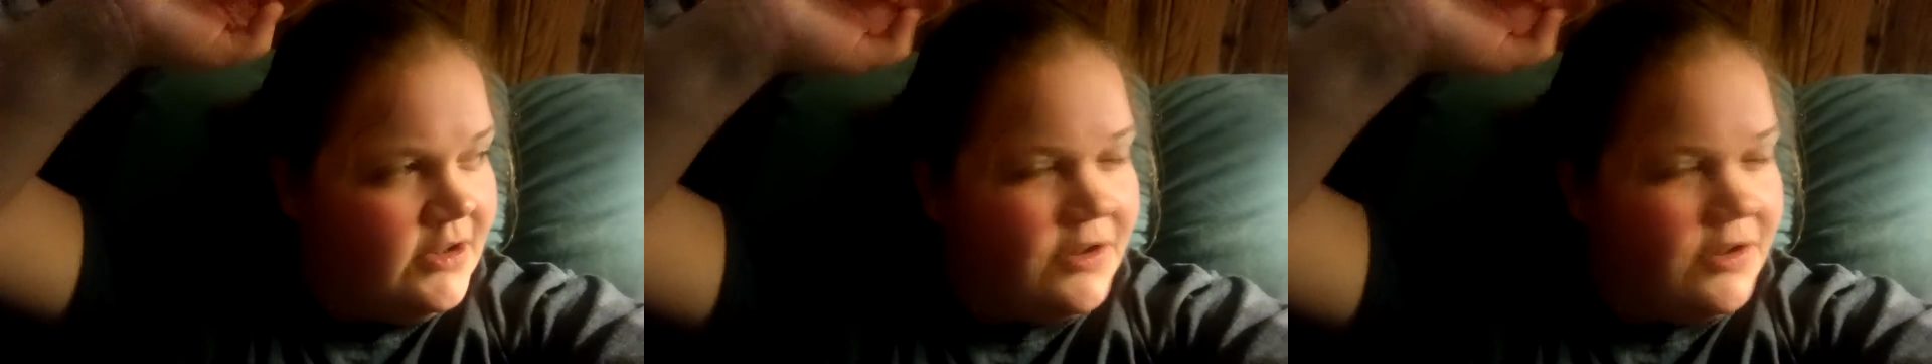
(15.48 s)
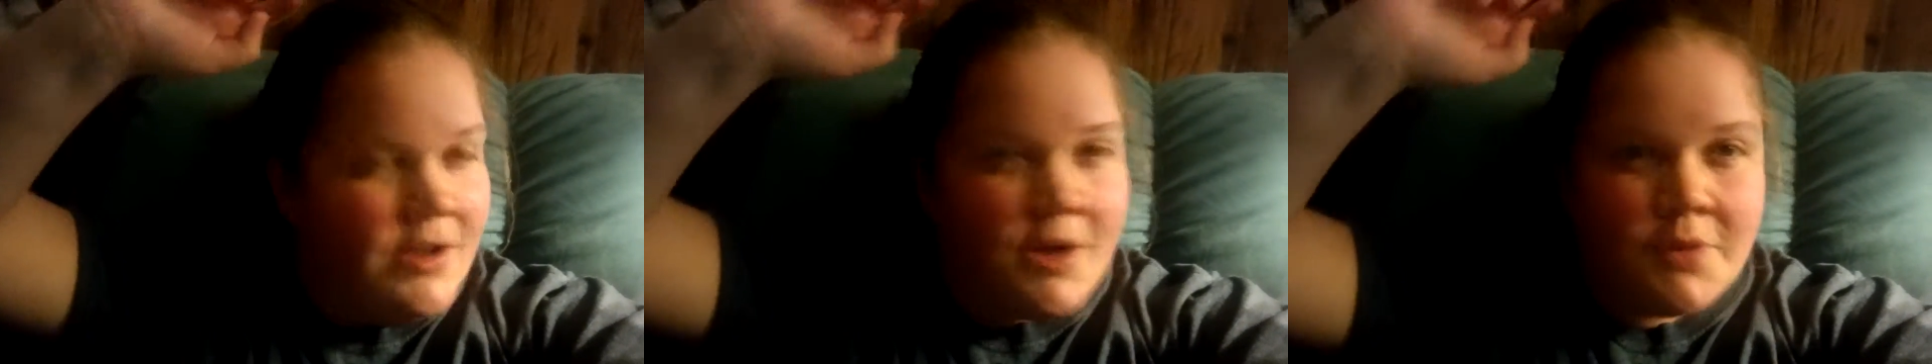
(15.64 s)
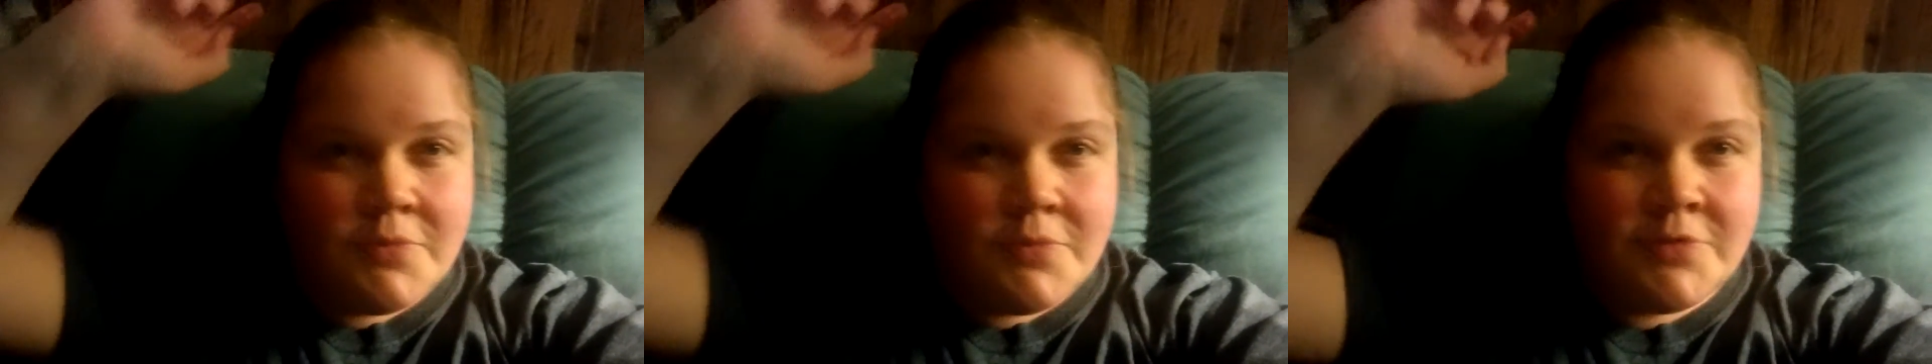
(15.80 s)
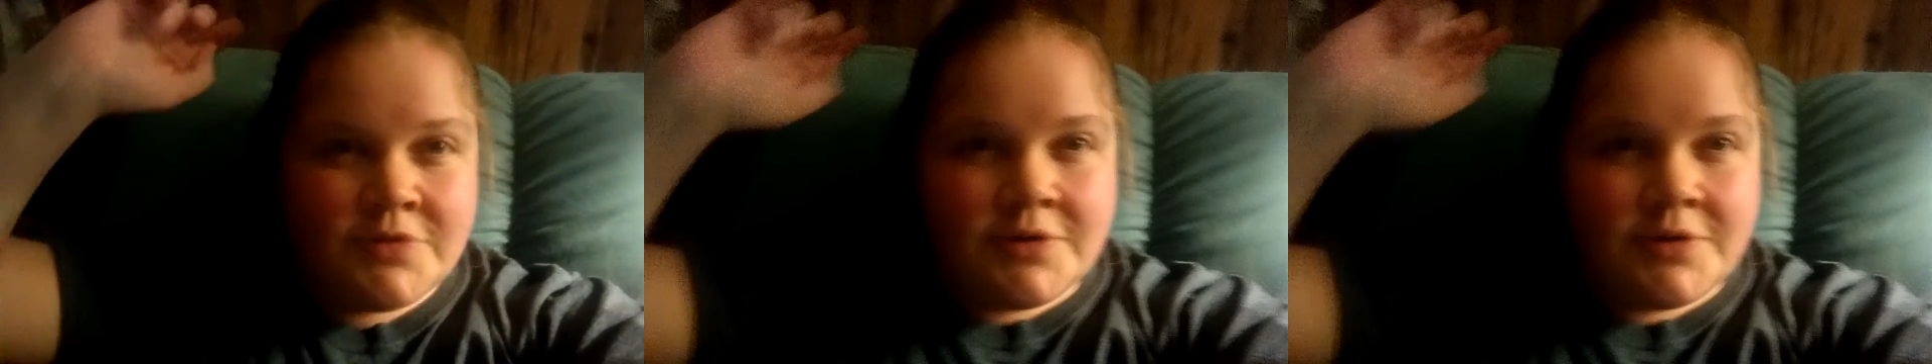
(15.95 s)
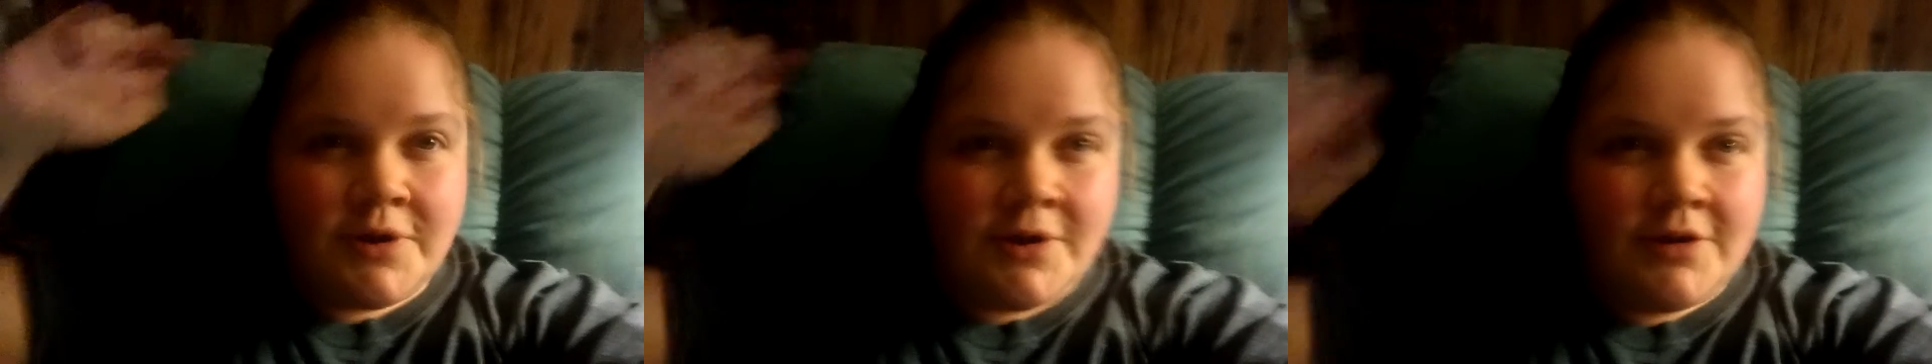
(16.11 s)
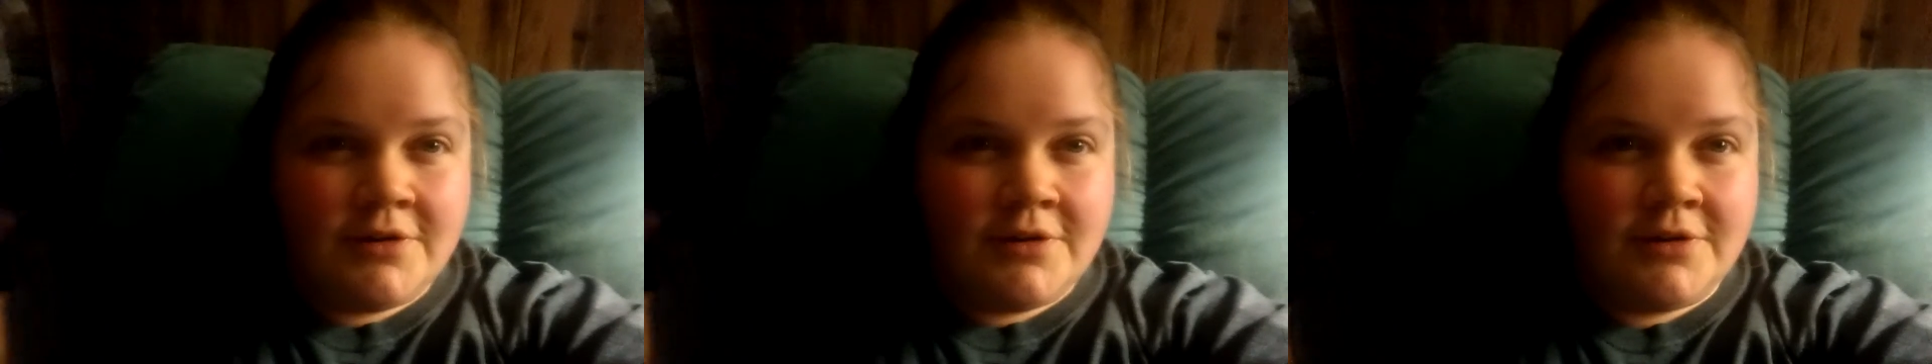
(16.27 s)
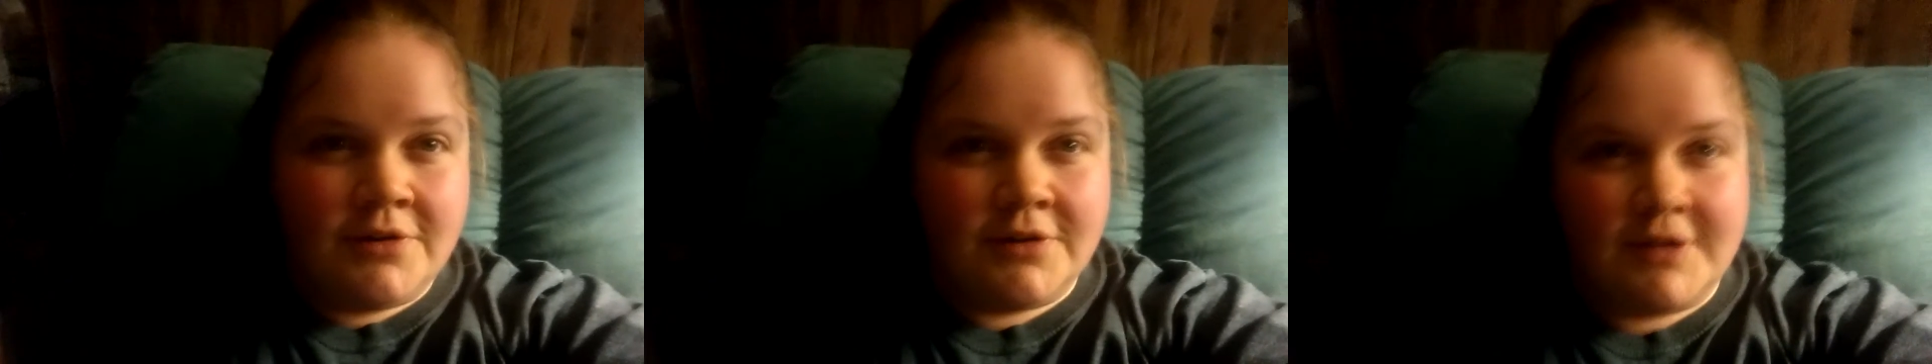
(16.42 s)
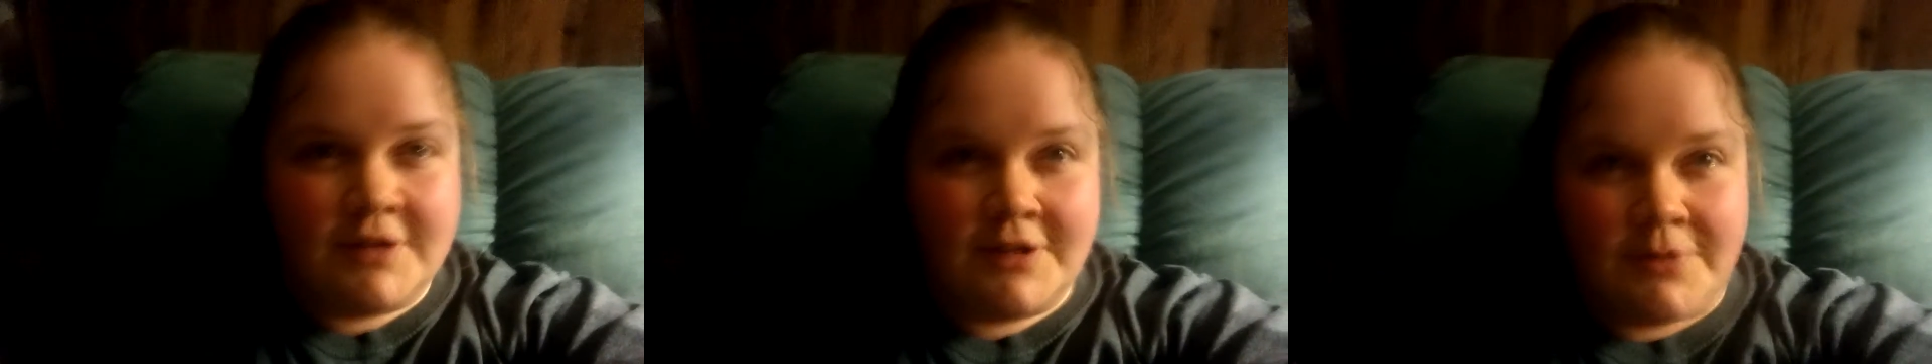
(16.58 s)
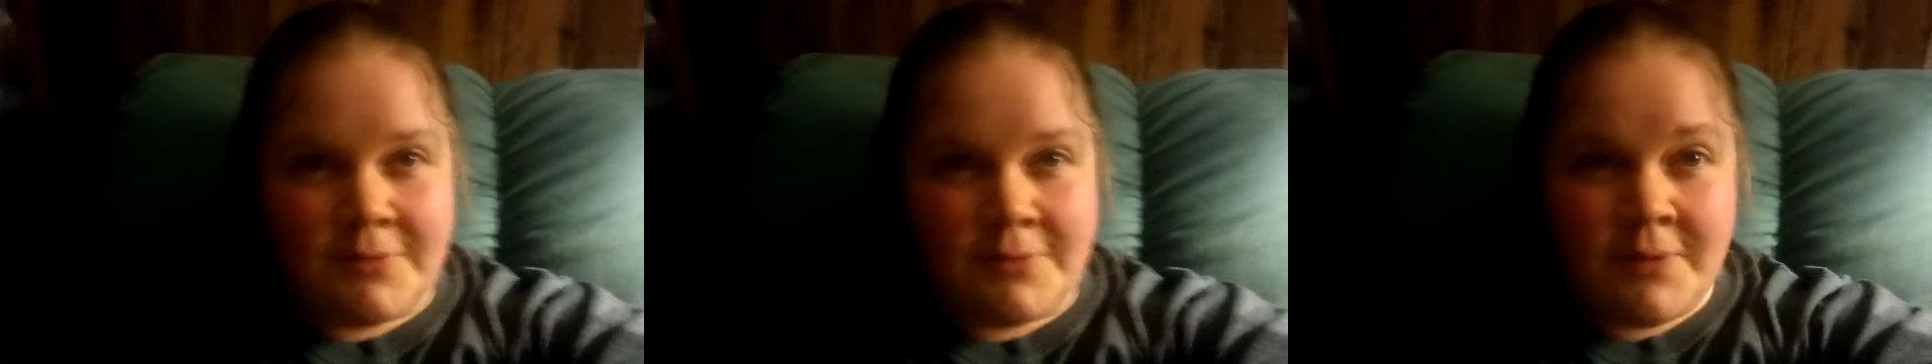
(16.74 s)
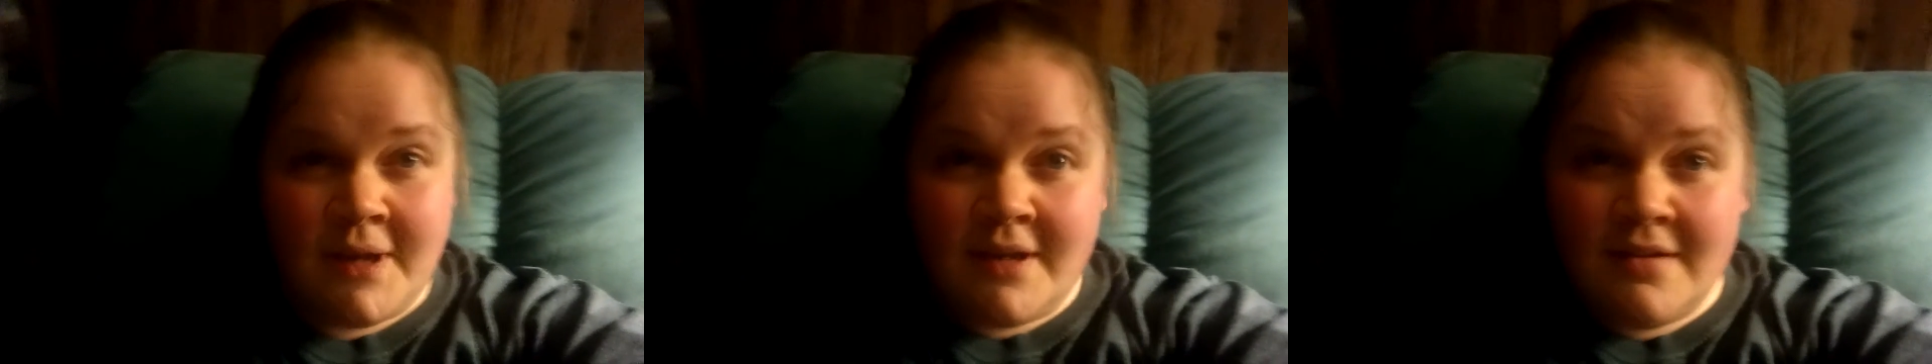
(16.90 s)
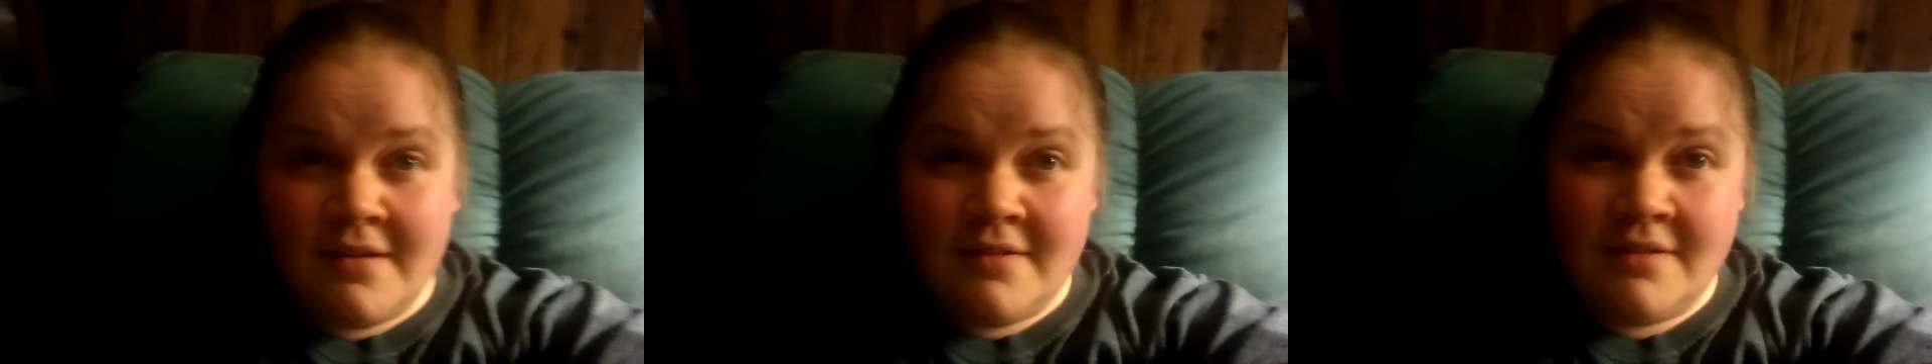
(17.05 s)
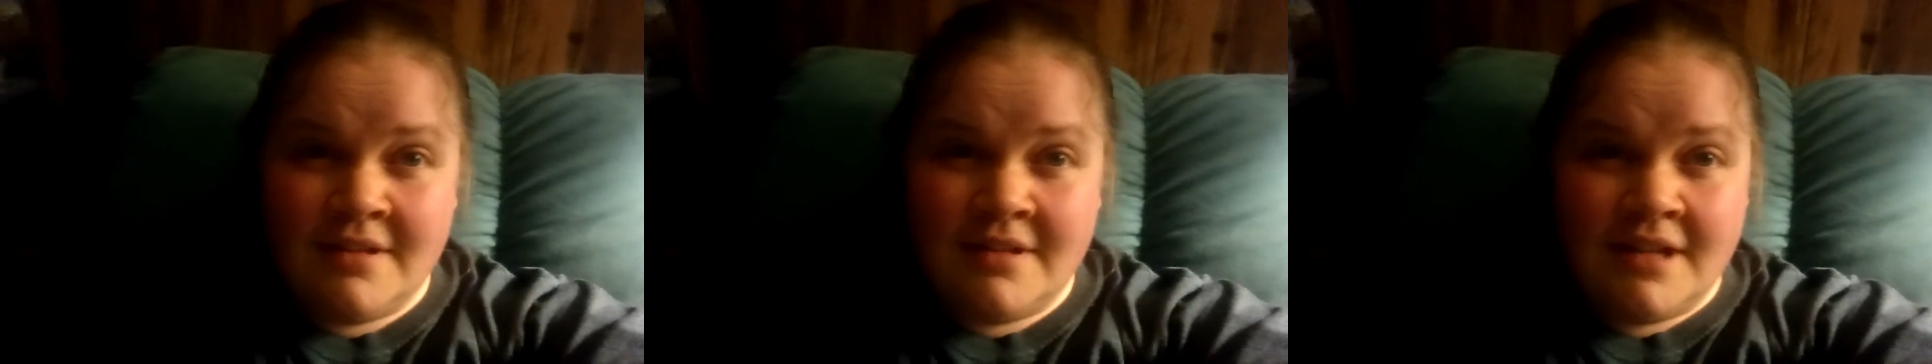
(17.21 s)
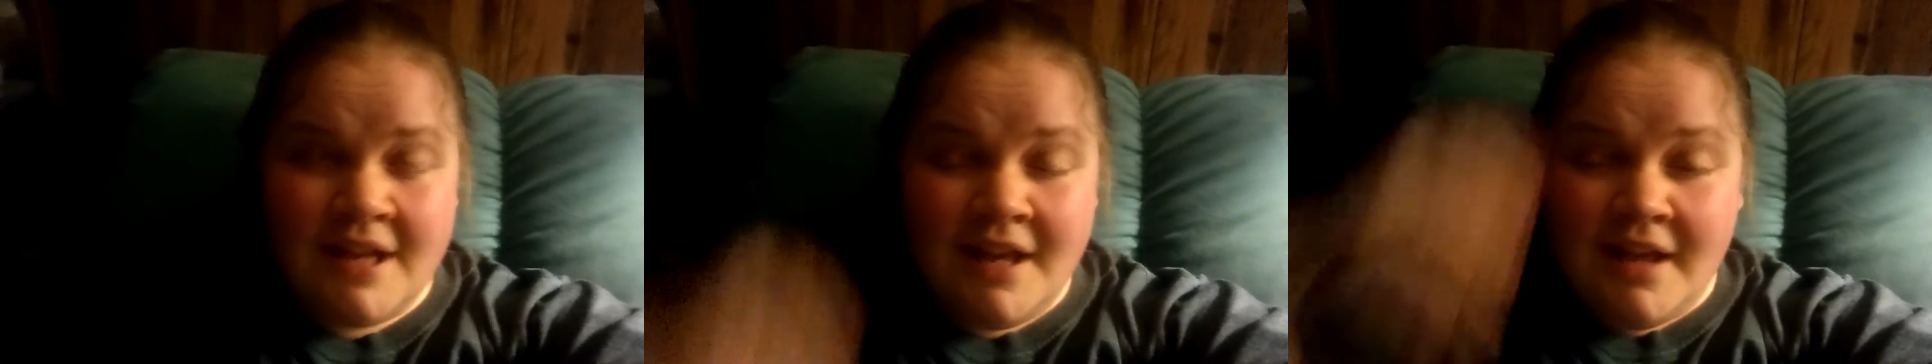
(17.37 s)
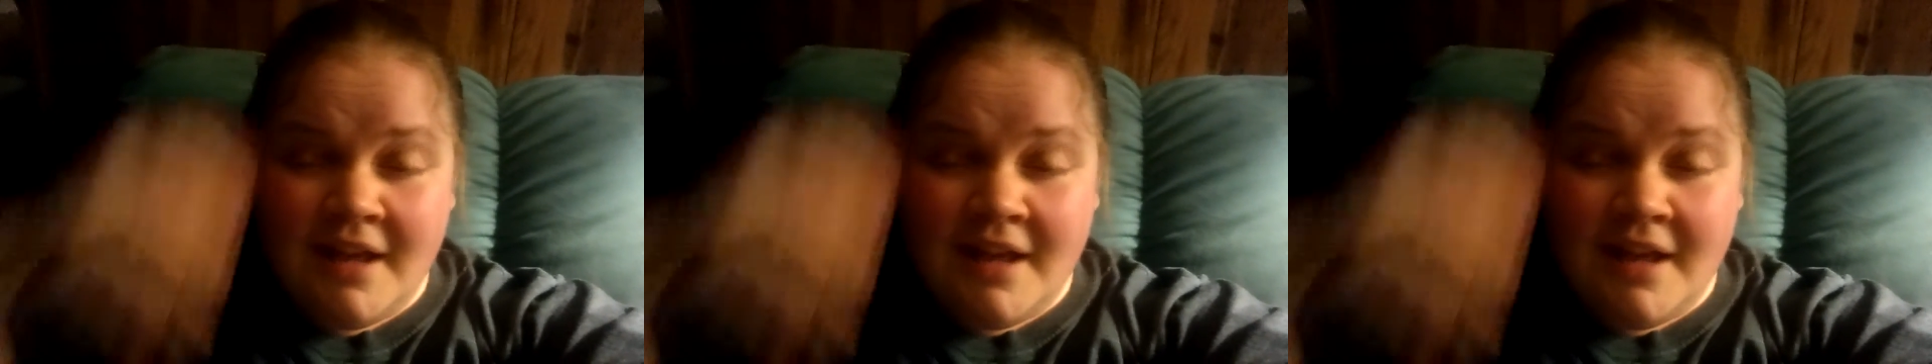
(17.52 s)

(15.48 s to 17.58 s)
ghosts are lurking around.